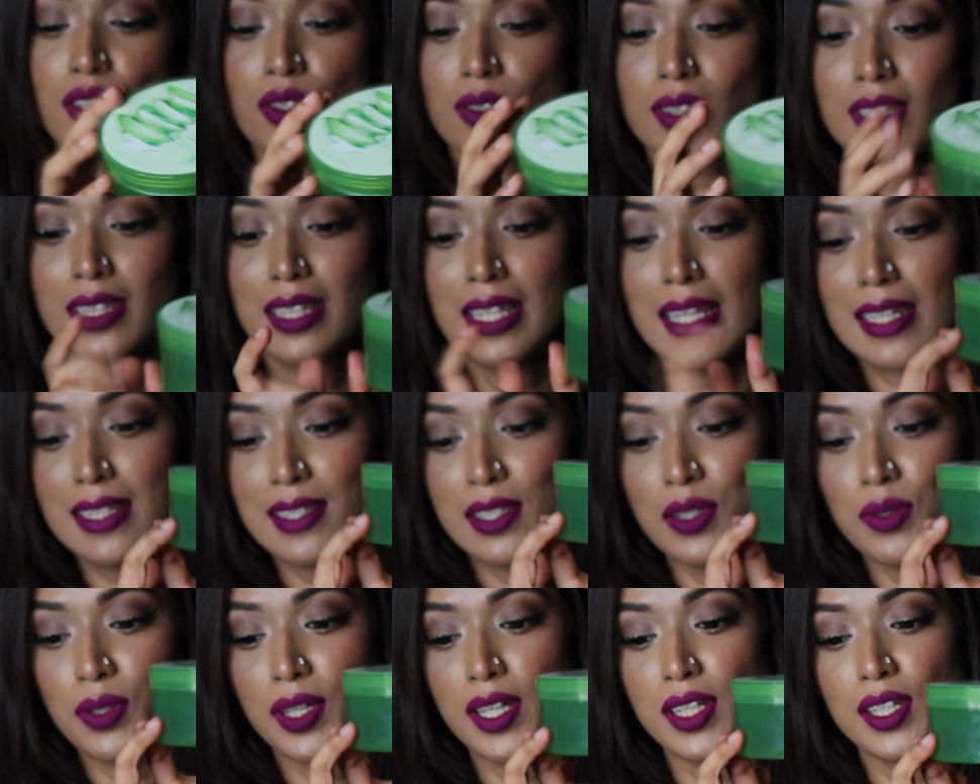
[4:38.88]
So
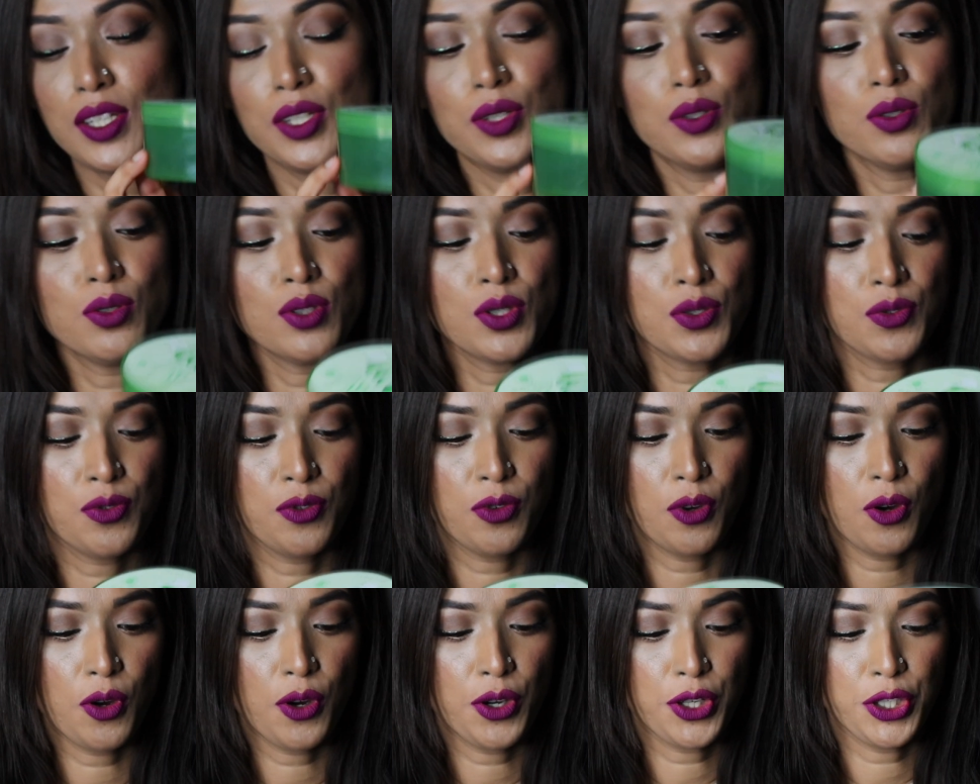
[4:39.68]
this you can use
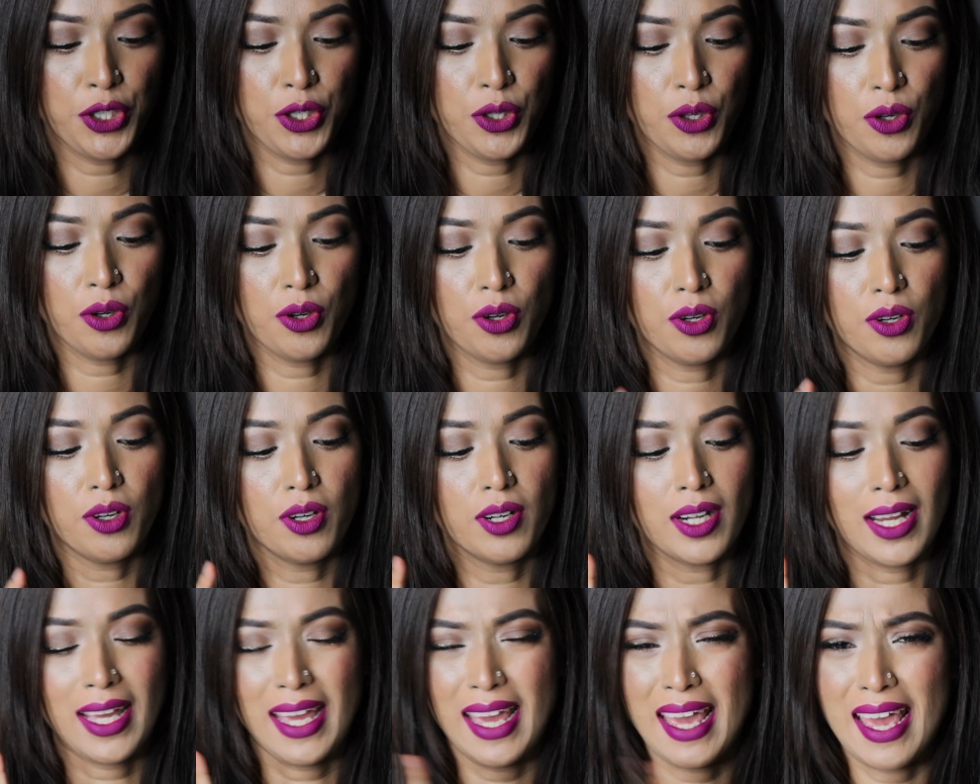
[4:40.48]
for
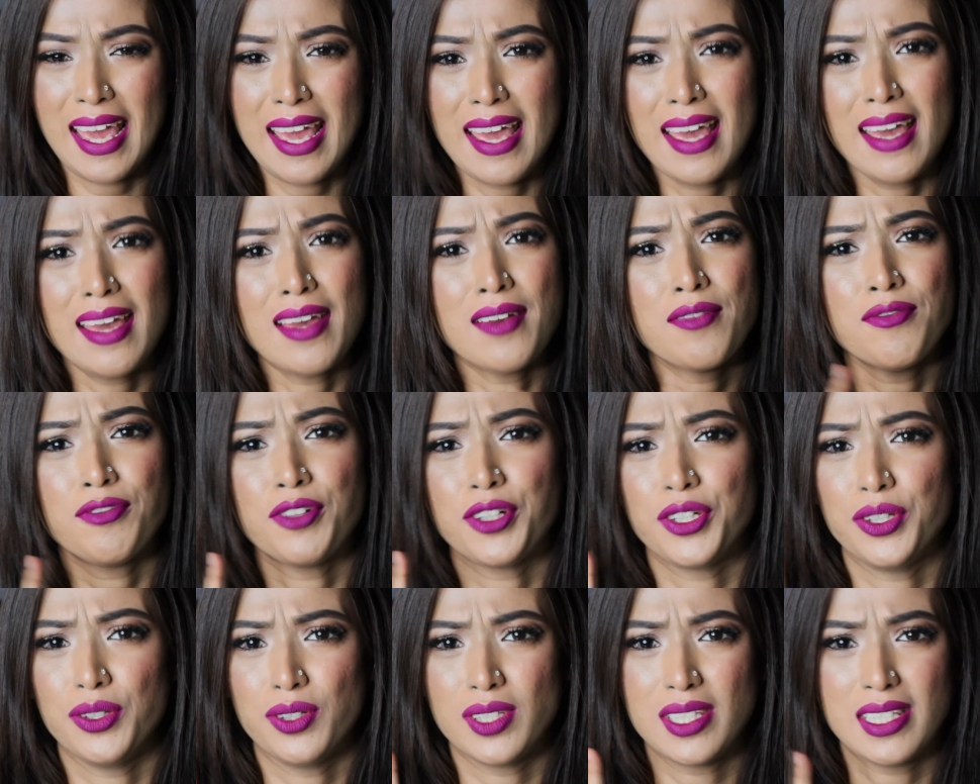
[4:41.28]
your hair,
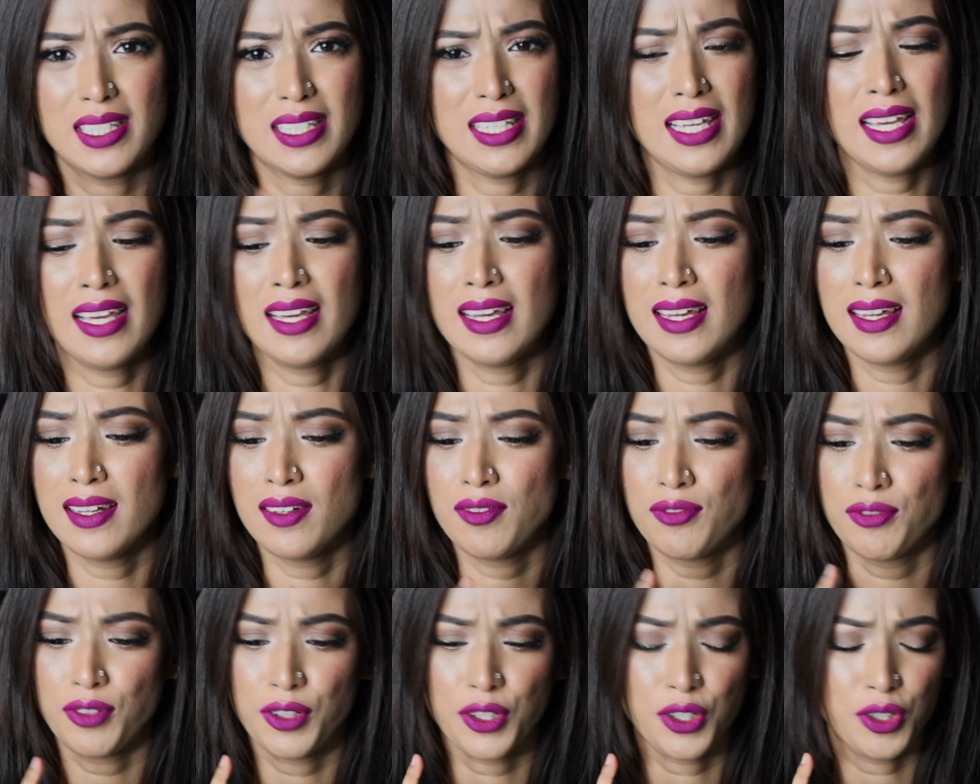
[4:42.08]
for your
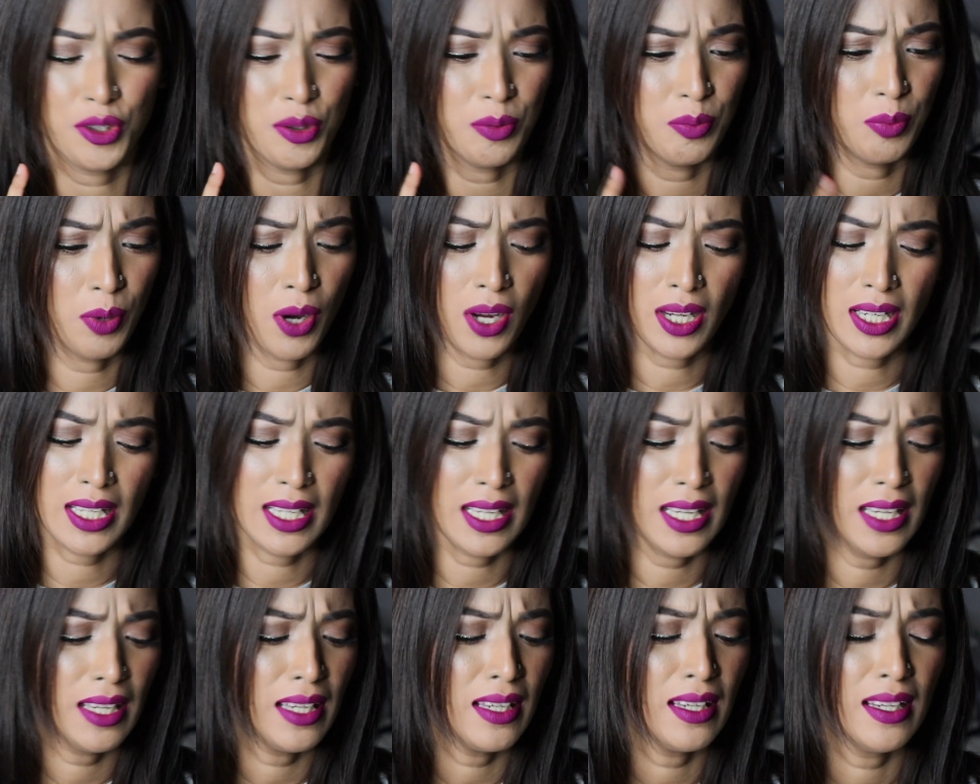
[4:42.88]
skin, for your
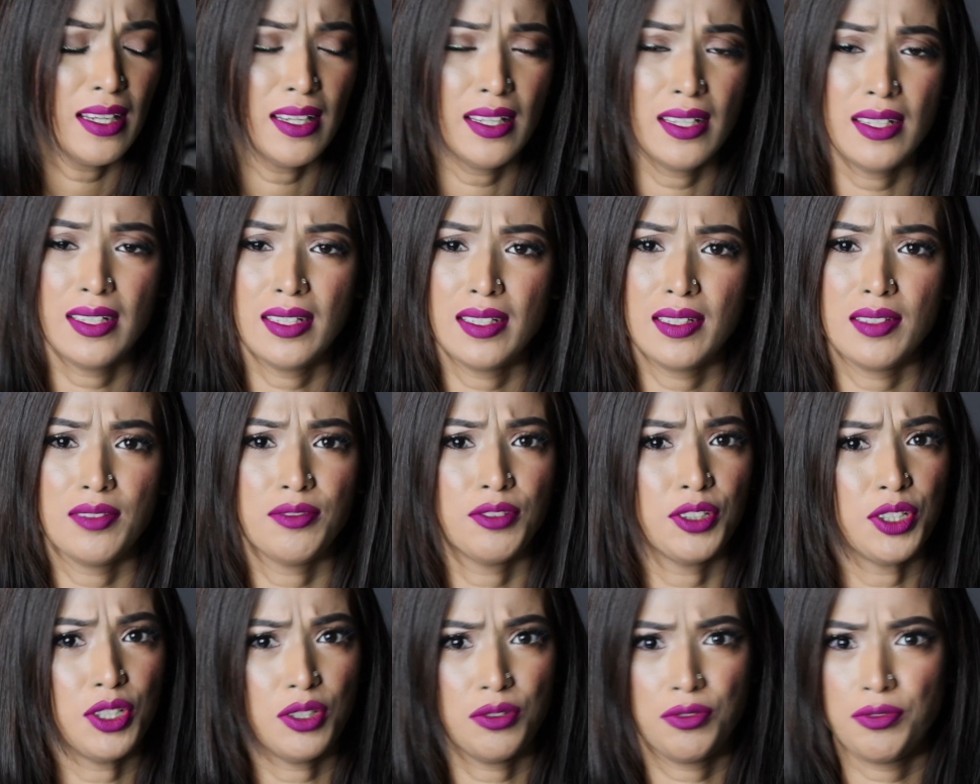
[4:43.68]
body,
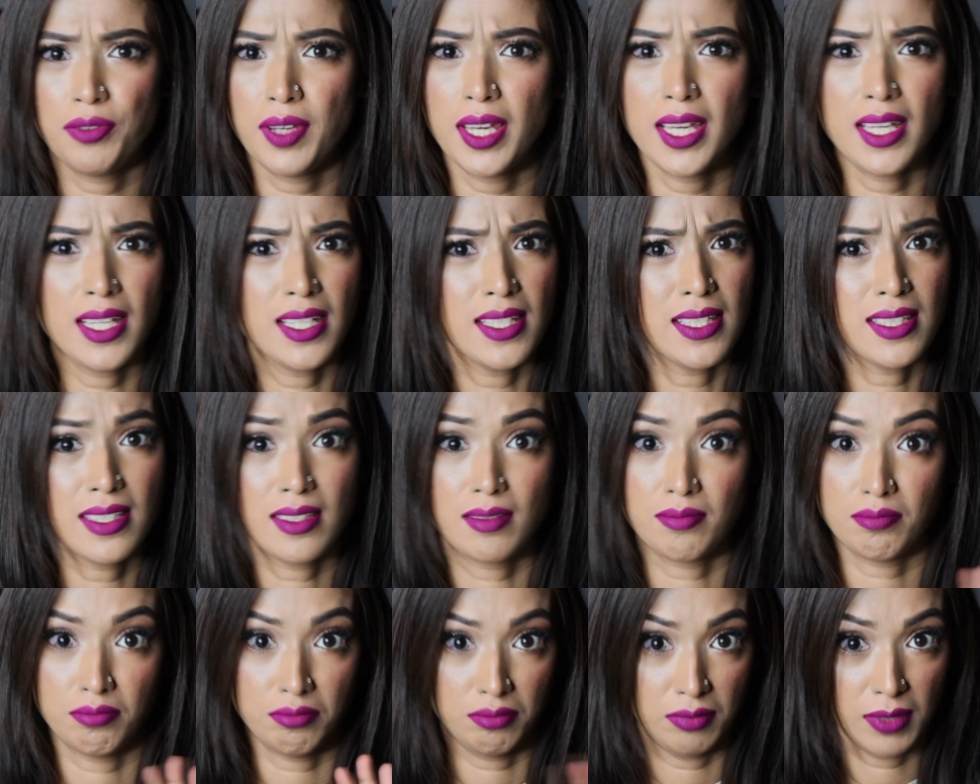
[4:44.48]
for your
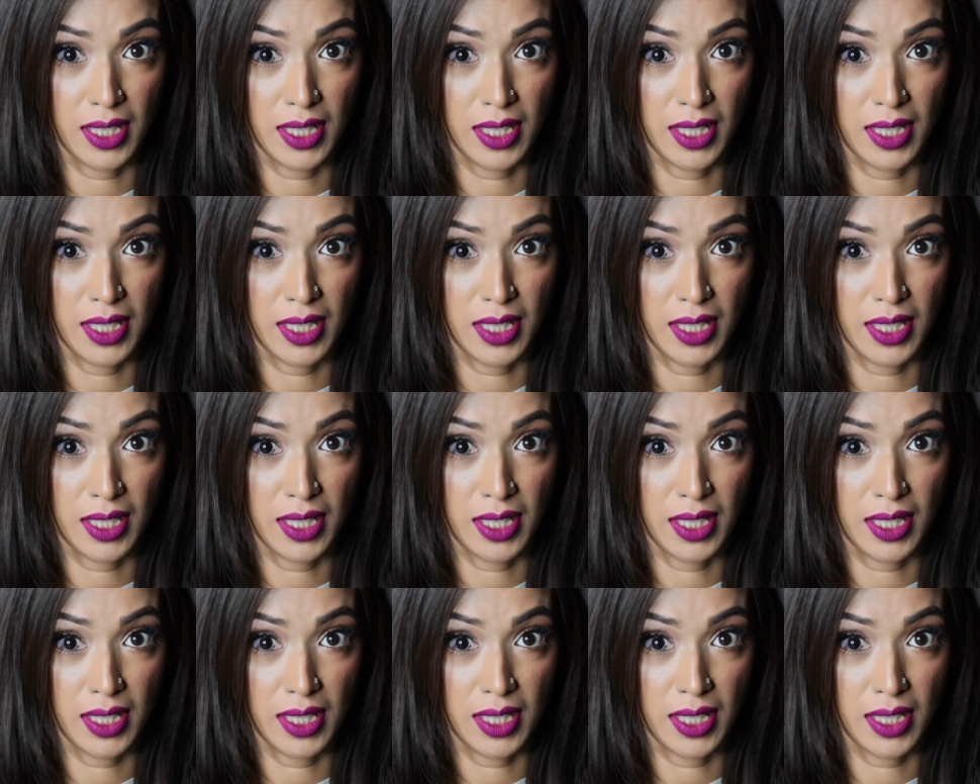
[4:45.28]
face,